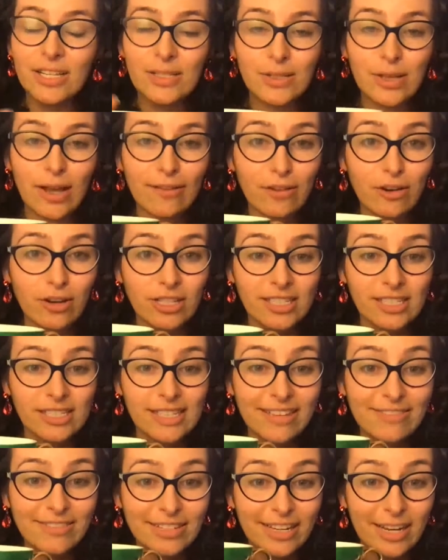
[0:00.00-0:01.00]
So I've got
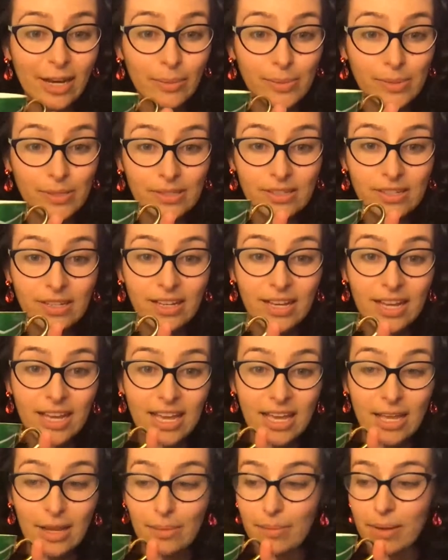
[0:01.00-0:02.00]
7 cups
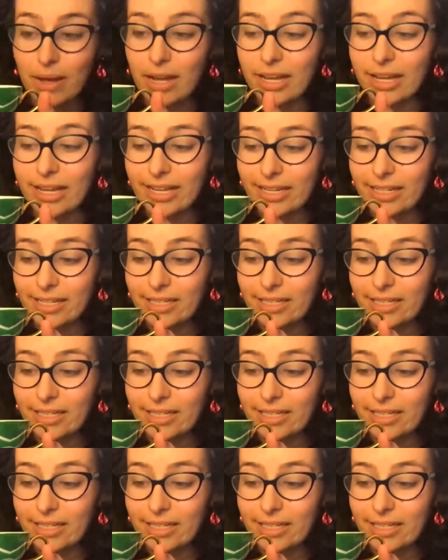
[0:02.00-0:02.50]
in my